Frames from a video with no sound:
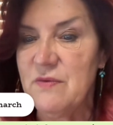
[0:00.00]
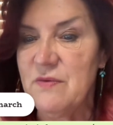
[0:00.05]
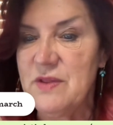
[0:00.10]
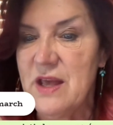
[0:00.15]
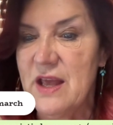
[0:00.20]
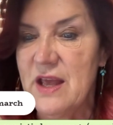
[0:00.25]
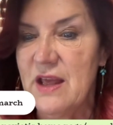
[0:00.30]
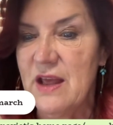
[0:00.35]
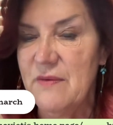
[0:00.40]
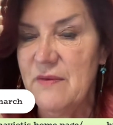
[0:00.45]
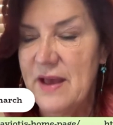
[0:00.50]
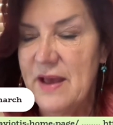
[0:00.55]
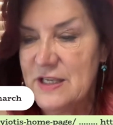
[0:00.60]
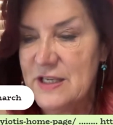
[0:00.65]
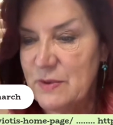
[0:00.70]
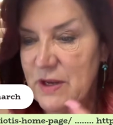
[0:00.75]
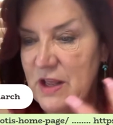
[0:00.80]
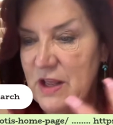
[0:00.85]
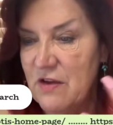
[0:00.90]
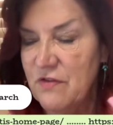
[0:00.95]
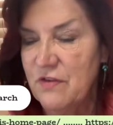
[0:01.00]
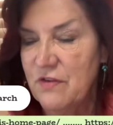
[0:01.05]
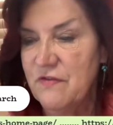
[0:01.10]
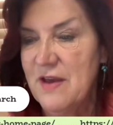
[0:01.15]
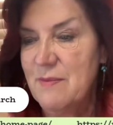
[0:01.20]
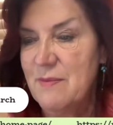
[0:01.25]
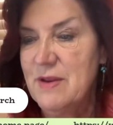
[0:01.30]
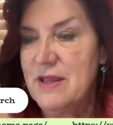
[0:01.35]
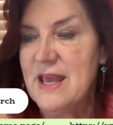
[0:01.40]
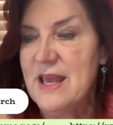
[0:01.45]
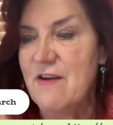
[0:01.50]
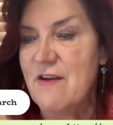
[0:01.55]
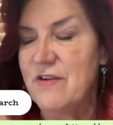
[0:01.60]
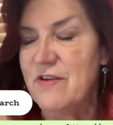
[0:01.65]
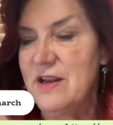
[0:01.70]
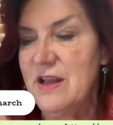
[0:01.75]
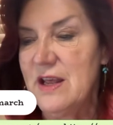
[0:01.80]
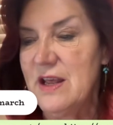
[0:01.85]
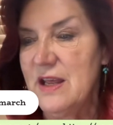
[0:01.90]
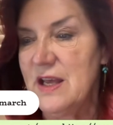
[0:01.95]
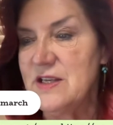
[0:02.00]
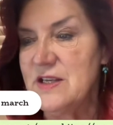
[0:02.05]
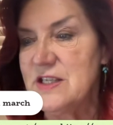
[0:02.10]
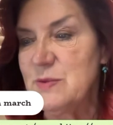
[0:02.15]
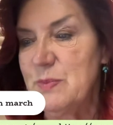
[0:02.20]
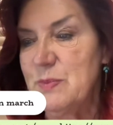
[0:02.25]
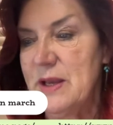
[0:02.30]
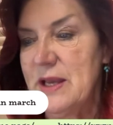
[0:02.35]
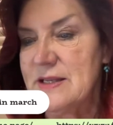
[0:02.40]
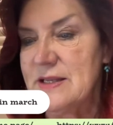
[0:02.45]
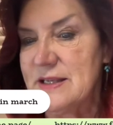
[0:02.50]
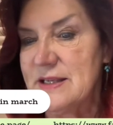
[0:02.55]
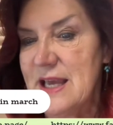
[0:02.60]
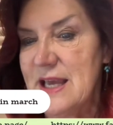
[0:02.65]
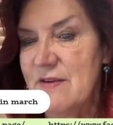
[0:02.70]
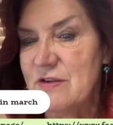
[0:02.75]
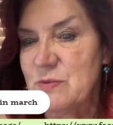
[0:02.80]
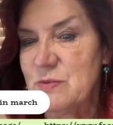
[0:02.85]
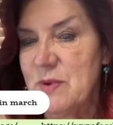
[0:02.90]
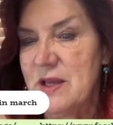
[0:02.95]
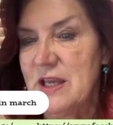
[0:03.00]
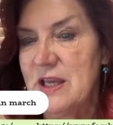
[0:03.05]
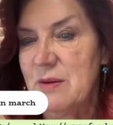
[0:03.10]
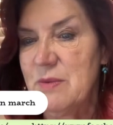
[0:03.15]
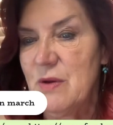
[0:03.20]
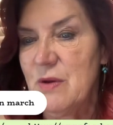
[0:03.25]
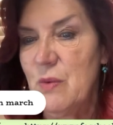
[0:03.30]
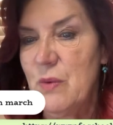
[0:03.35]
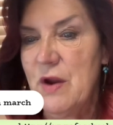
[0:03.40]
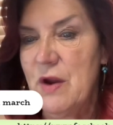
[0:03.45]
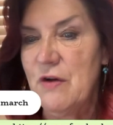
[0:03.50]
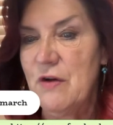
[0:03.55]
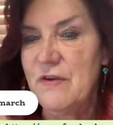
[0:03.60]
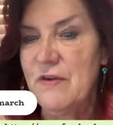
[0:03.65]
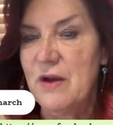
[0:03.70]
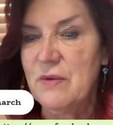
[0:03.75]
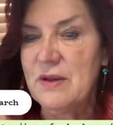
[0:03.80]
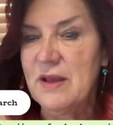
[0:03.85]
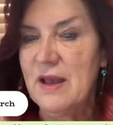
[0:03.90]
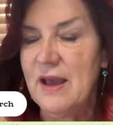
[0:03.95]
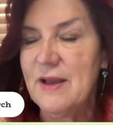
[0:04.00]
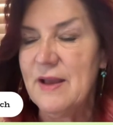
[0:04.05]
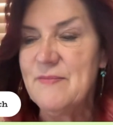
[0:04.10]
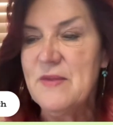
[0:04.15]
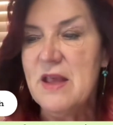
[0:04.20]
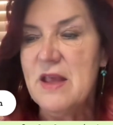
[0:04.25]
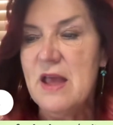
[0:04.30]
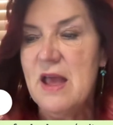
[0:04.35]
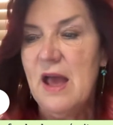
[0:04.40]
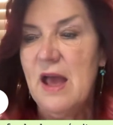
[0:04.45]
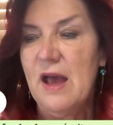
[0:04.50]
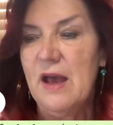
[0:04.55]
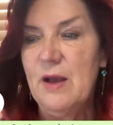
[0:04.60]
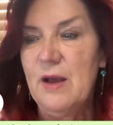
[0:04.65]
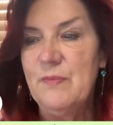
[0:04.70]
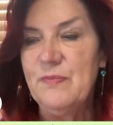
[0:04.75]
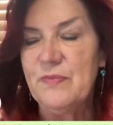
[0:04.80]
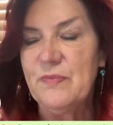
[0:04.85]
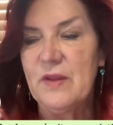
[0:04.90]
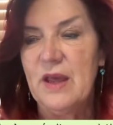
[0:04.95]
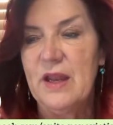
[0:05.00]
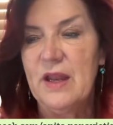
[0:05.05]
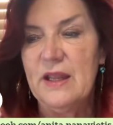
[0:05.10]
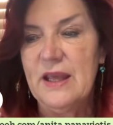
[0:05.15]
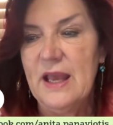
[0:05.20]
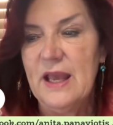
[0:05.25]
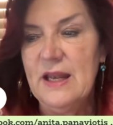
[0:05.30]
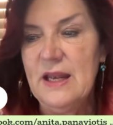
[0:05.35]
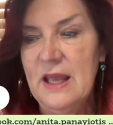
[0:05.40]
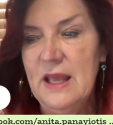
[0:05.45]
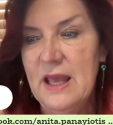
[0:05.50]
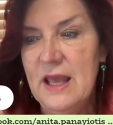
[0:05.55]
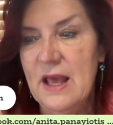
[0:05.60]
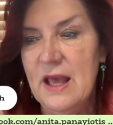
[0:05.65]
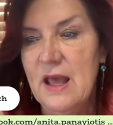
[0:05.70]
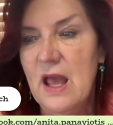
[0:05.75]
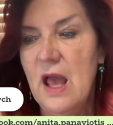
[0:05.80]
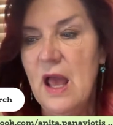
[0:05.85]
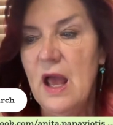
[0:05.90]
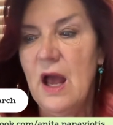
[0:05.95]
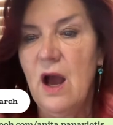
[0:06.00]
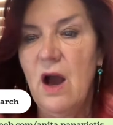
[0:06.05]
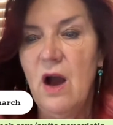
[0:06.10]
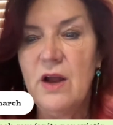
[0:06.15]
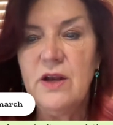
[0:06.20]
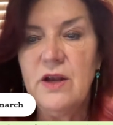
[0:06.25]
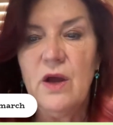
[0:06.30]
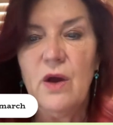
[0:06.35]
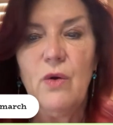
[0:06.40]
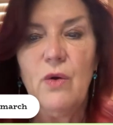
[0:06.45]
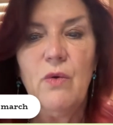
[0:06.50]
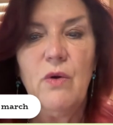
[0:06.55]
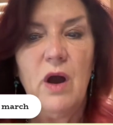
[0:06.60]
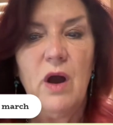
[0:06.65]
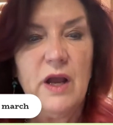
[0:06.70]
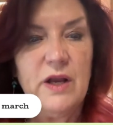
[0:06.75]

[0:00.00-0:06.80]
the aspect here of the family gathering and just being together is making me aware of. Okay, again here, I know.